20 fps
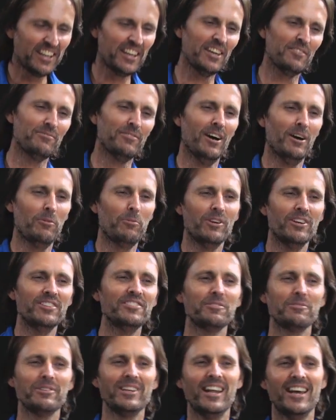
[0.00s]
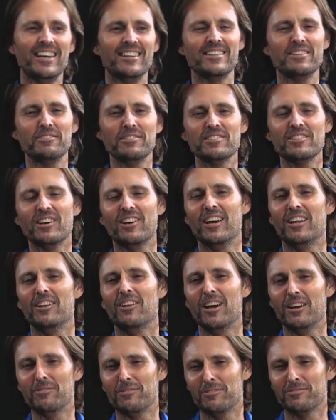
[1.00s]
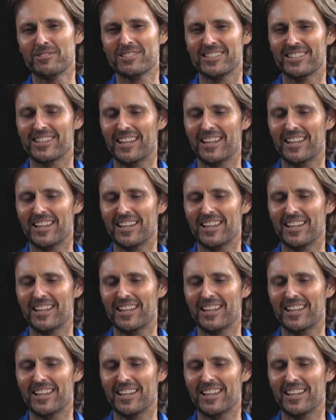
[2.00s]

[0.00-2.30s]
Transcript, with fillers: if I were to relate their entire life, obviously...